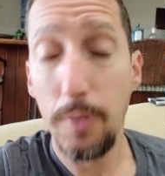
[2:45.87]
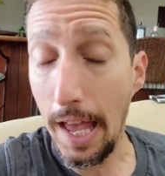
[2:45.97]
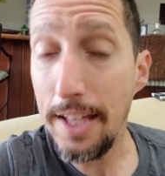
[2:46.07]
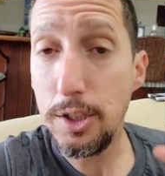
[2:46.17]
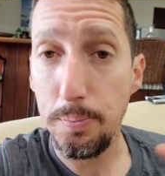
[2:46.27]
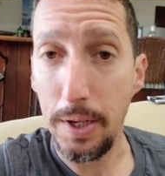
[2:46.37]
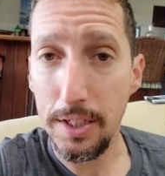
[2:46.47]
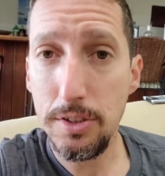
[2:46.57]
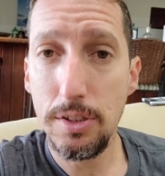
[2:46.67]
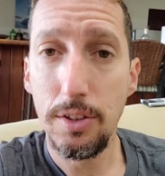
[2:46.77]

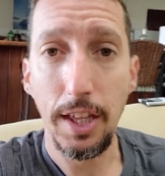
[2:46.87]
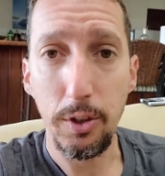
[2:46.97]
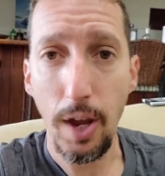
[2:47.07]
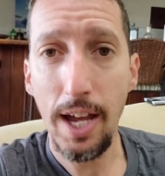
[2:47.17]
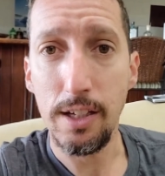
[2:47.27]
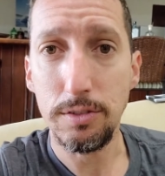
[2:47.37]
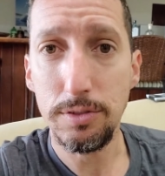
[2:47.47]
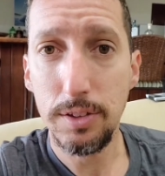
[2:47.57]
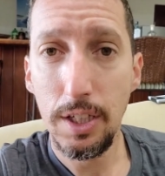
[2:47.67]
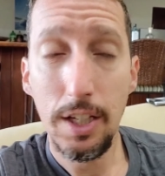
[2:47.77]
headspace that you
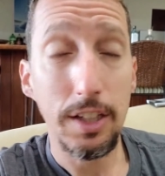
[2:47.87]
have.